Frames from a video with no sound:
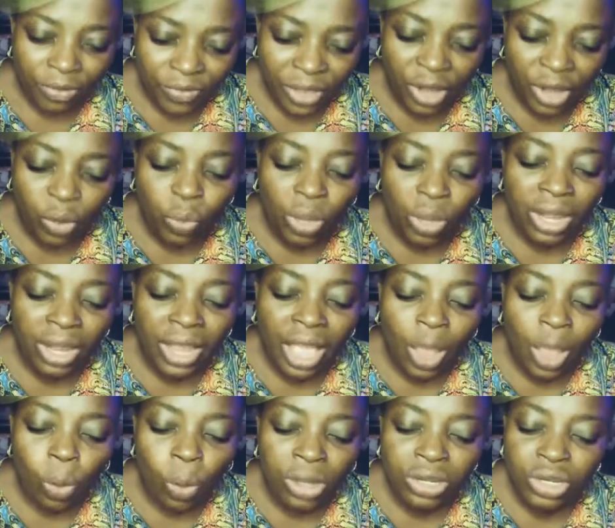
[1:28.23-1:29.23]
Very quickly,
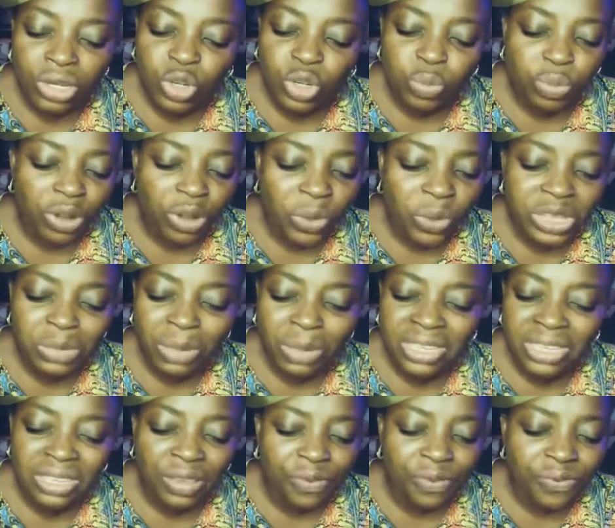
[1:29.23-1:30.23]
I want you to pray with me
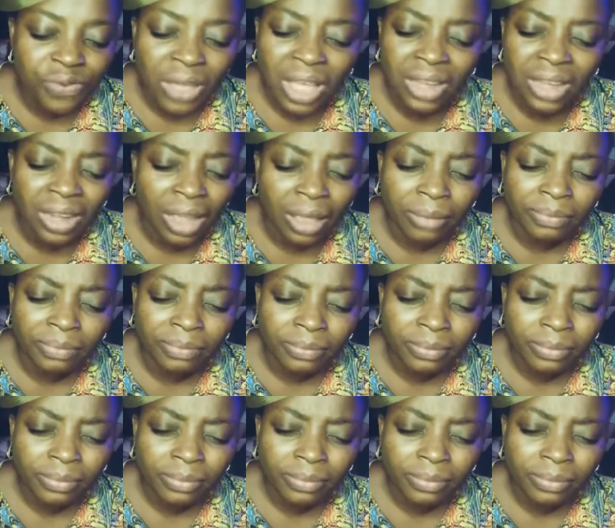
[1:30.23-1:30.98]
and say, Father,